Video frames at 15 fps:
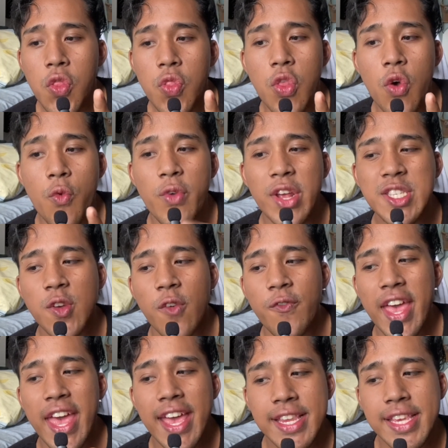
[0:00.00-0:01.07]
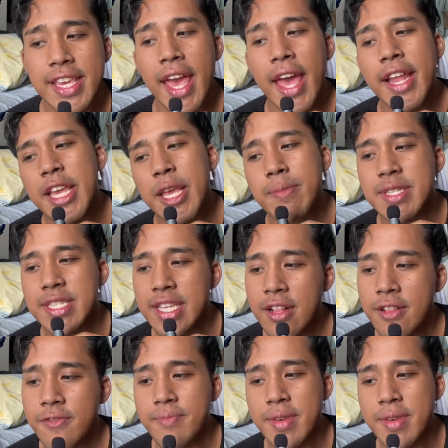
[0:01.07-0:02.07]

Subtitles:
The risk of Eddie and himself